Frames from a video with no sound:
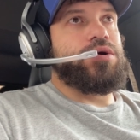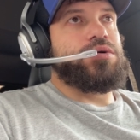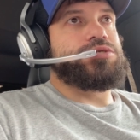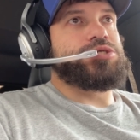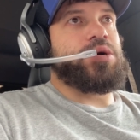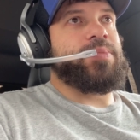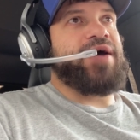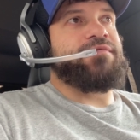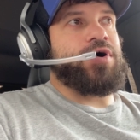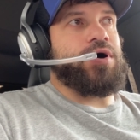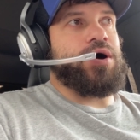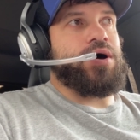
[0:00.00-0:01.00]
some have
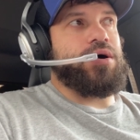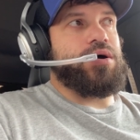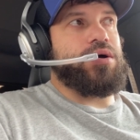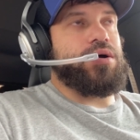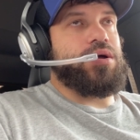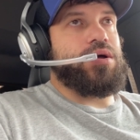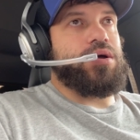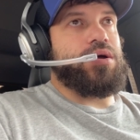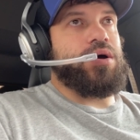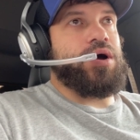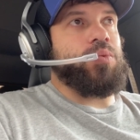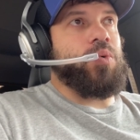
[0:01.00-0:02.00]
a
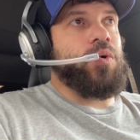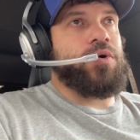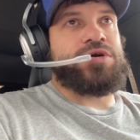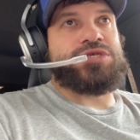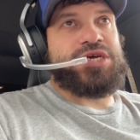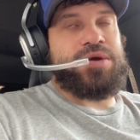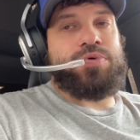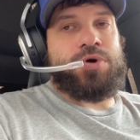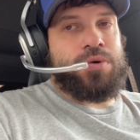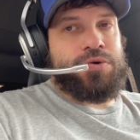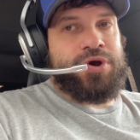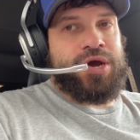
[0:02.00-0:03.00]
a warranty
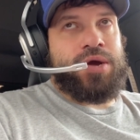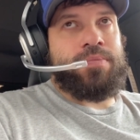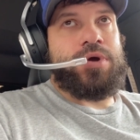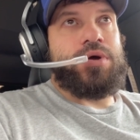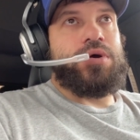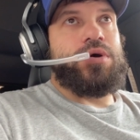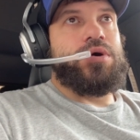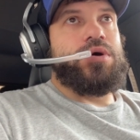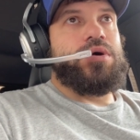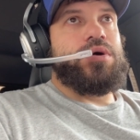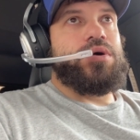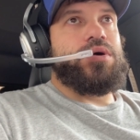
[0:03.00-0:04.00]
program.
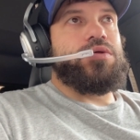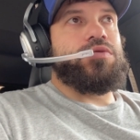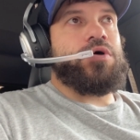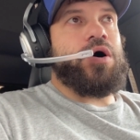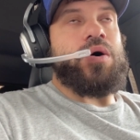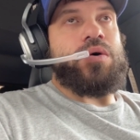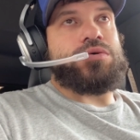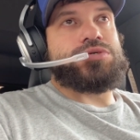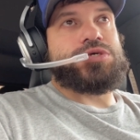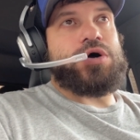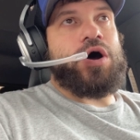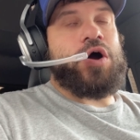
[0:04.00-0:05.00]

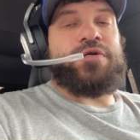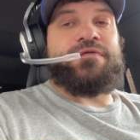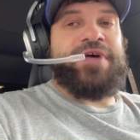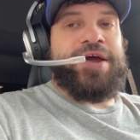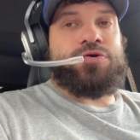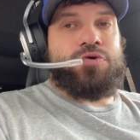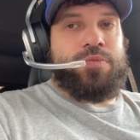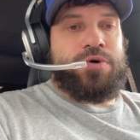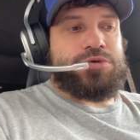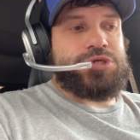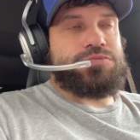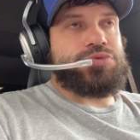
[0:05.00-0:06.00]
Those are
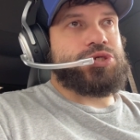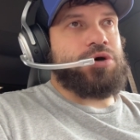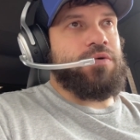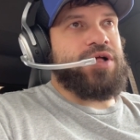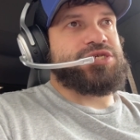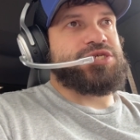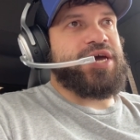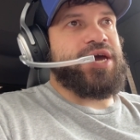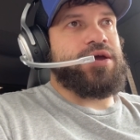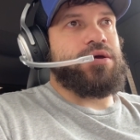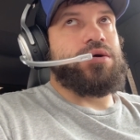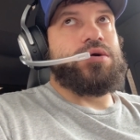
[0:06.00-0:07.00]
variables. So let's say